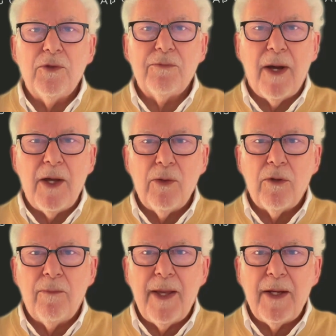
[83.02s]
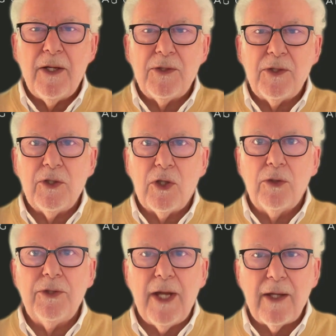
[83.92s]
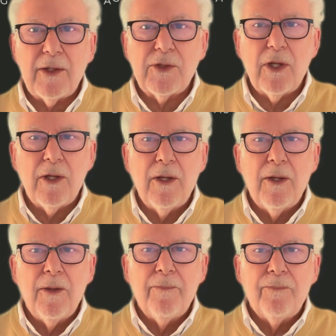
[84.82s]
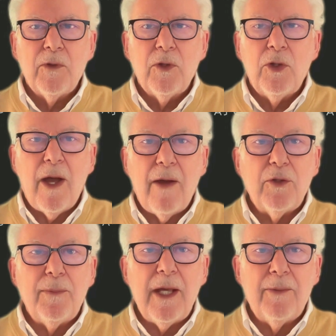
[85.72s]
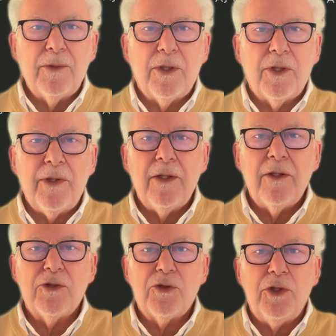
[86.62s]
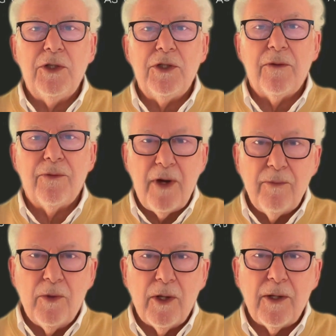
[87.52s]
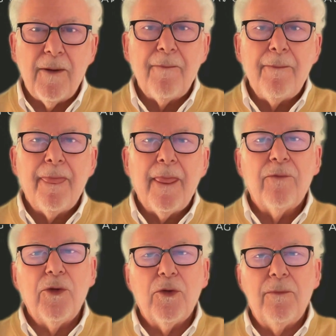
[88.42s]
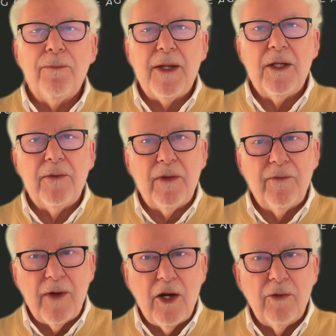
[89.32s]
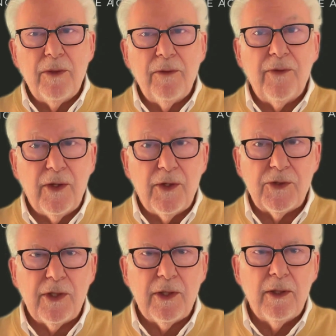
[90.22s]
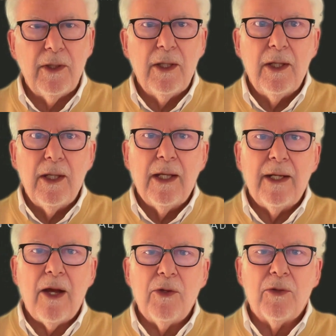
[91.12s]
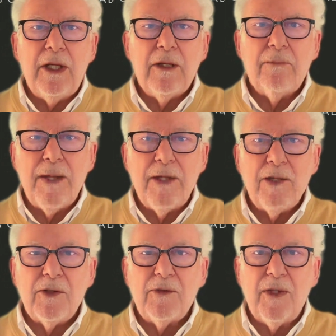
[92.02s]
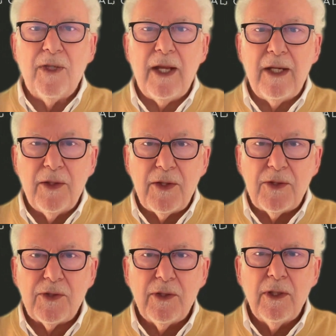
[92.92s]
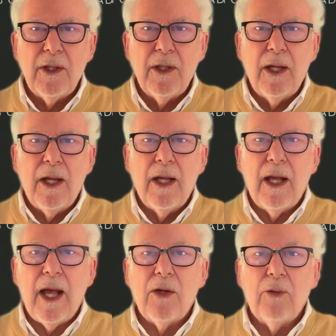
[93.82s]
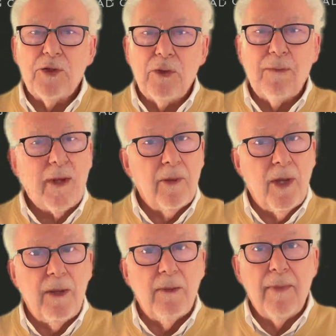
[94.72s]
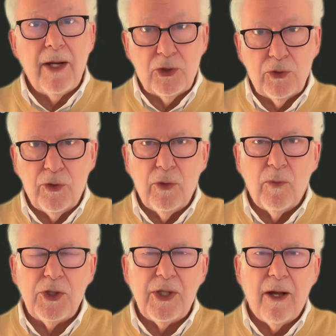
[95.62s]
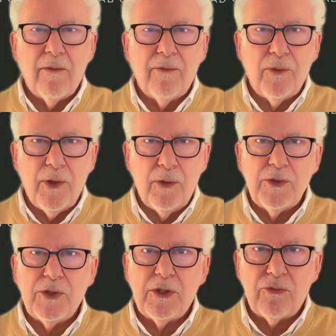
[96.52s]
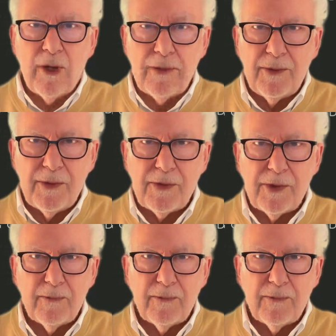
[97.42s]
by your competitors into context, you have to be able to create a strategic framework for your competitive environment first, and how your key competitors fit into this, and also, by the way, make sure you're watching out for those disruptors.